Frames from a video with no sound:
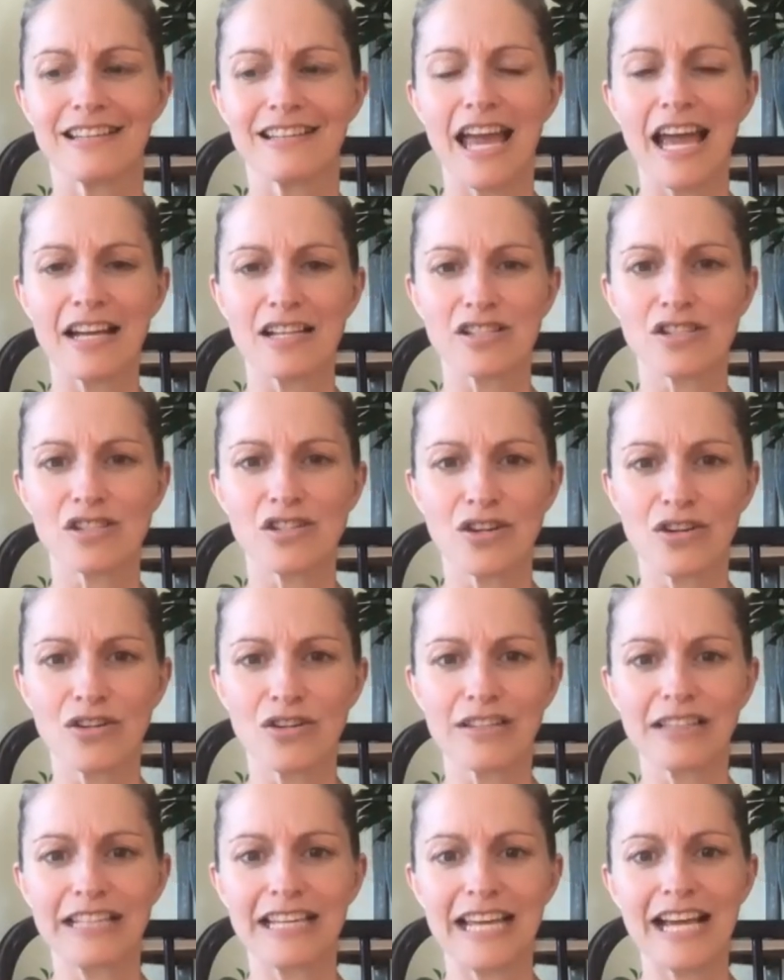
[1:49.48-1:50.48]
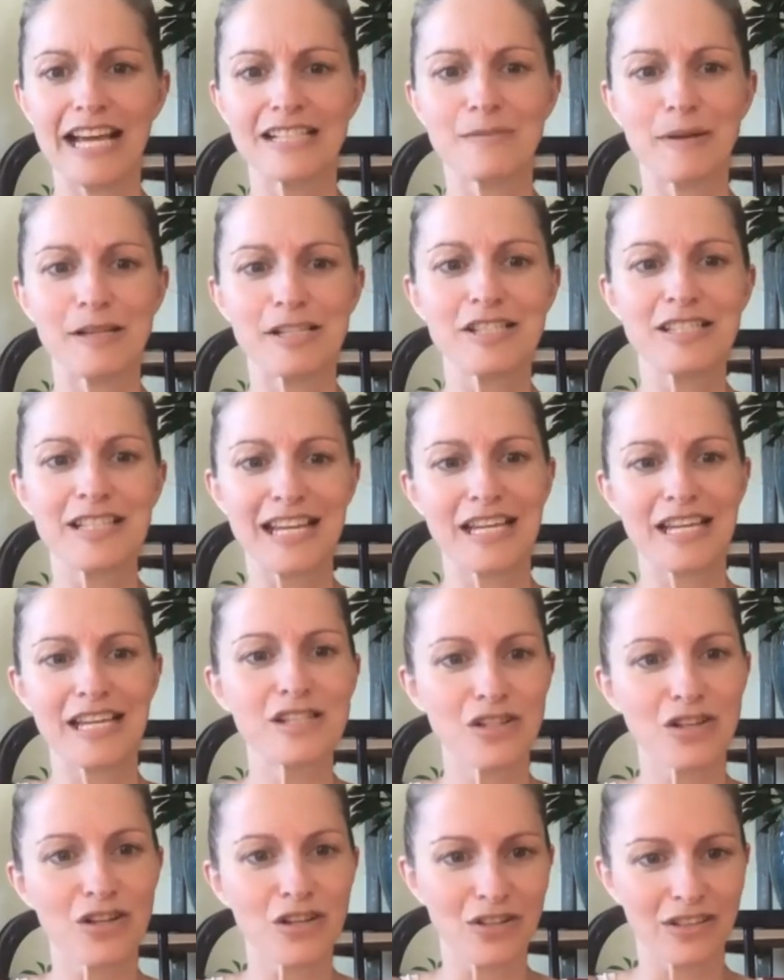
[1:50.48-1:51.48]
externally as much as
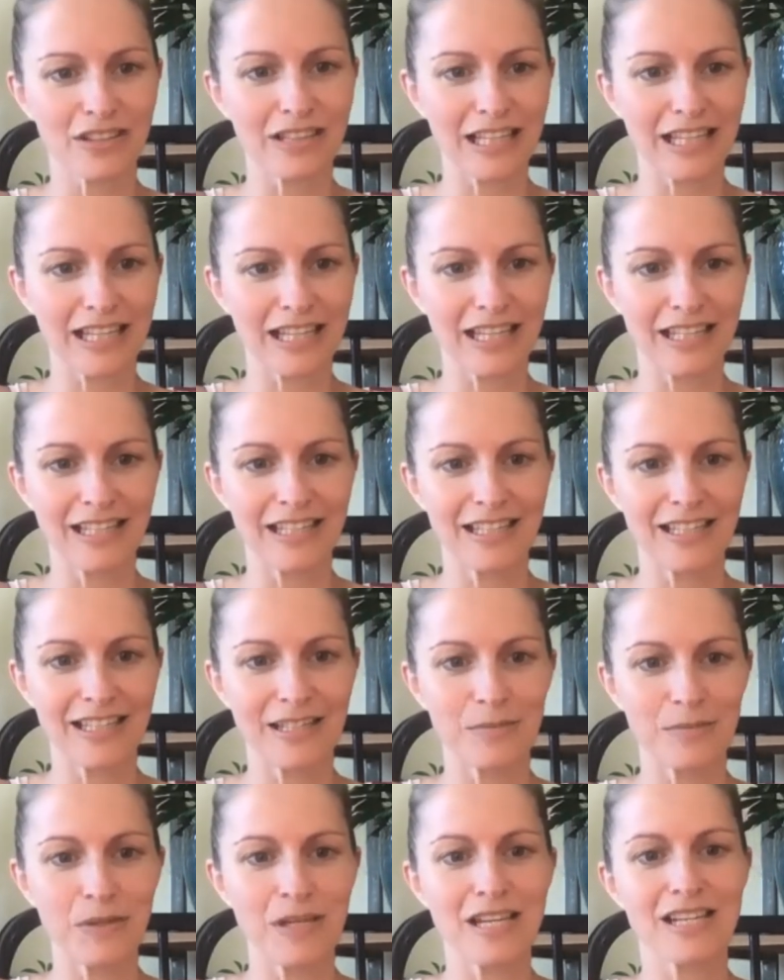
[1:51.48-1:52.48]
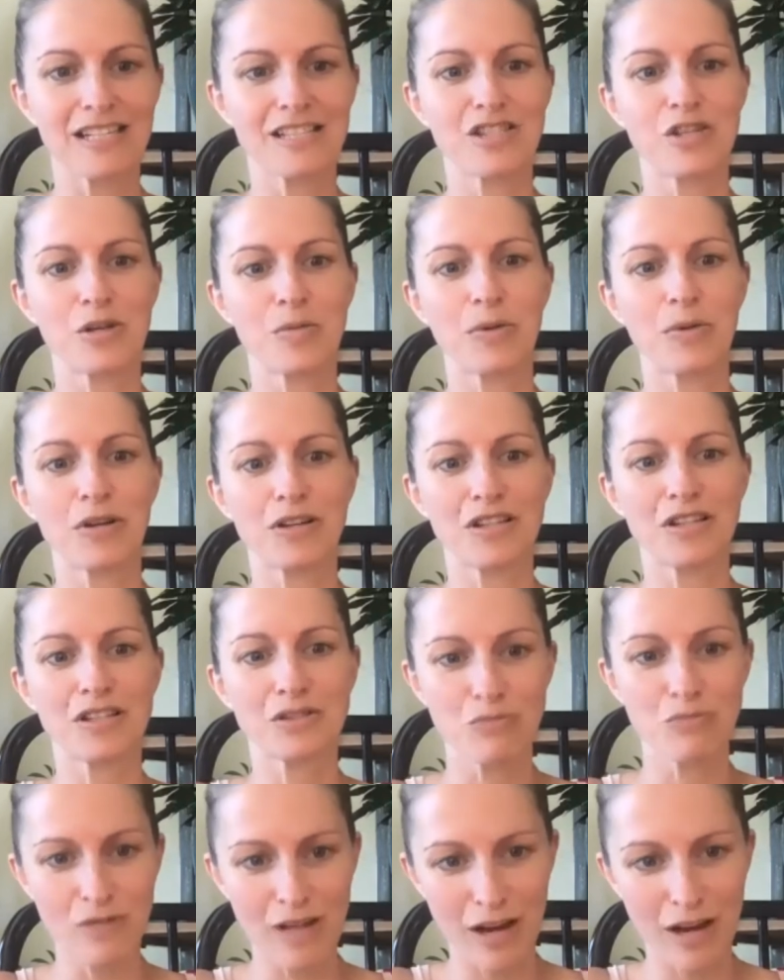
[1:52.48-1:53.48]
internally, because Jupiter is
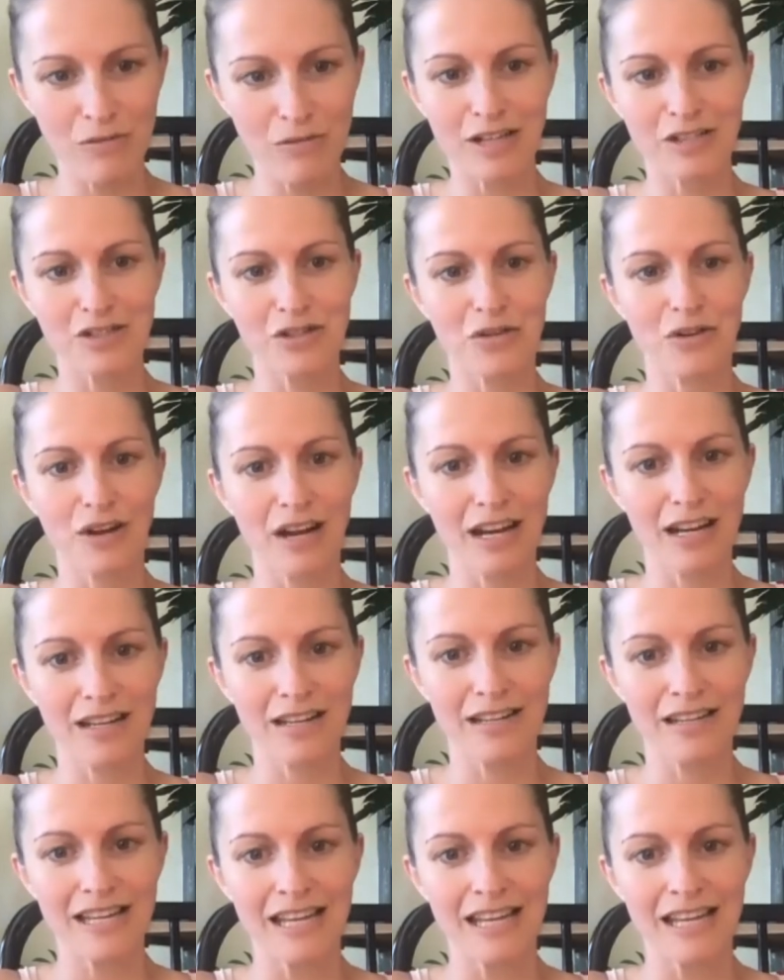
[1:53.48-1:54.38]
now retrograde.